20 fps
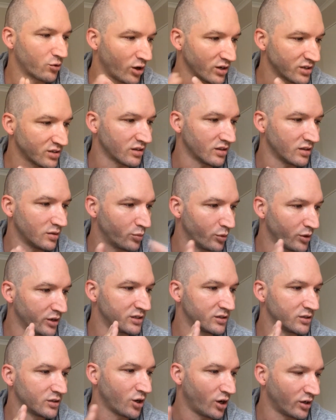of crossing the
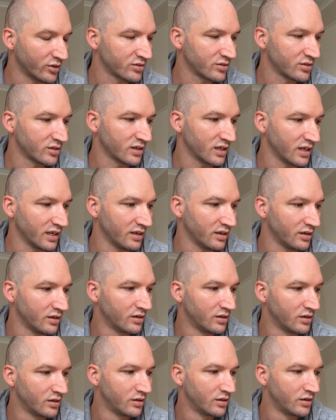bridge constantly
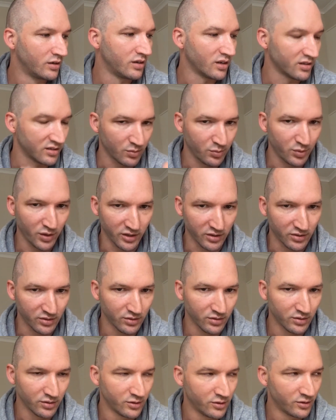
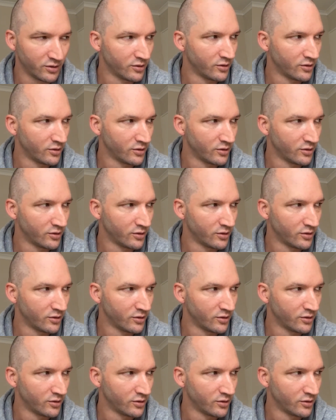disappears.